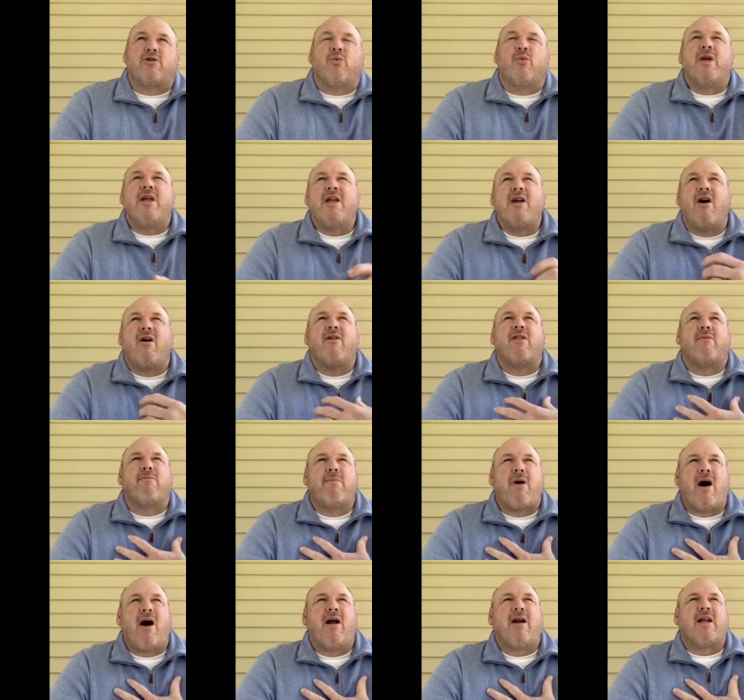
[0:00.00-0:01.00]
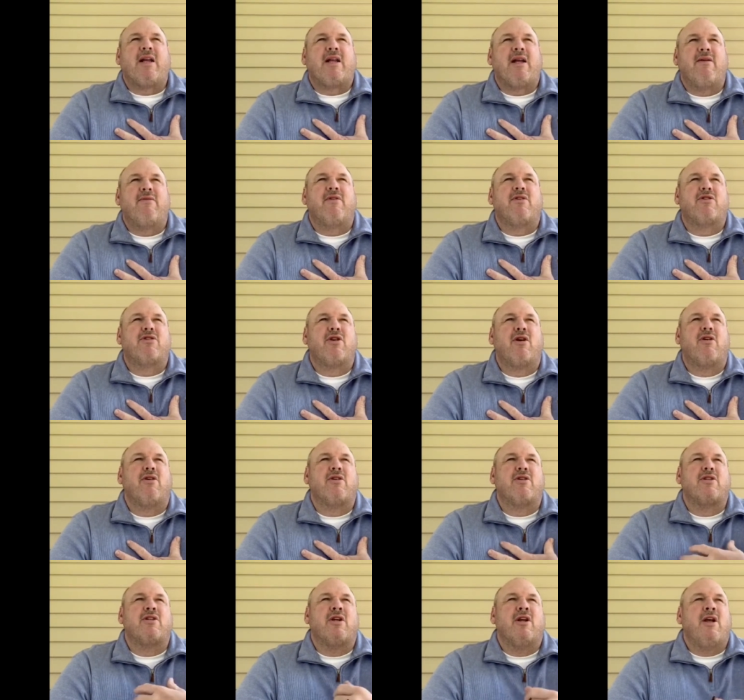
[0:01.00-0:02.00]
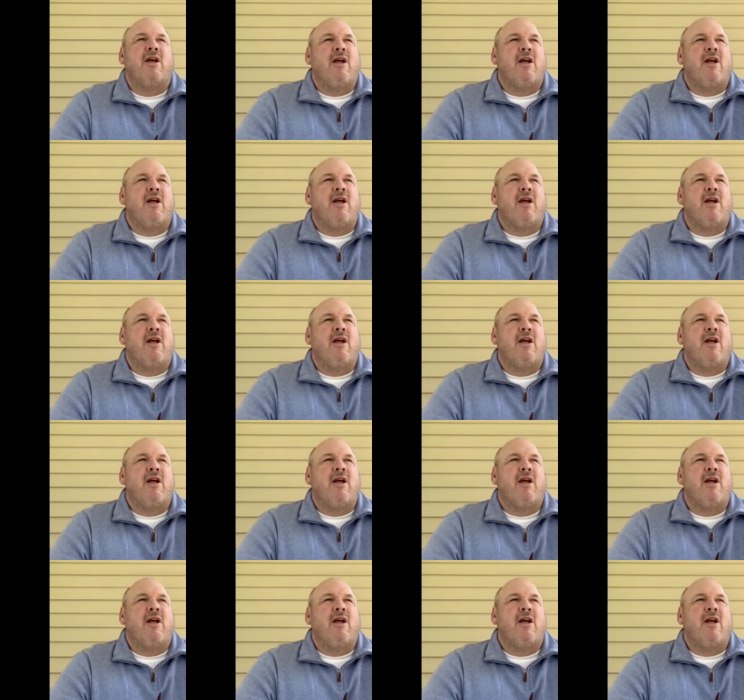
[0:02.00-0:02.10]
We are the body of the church.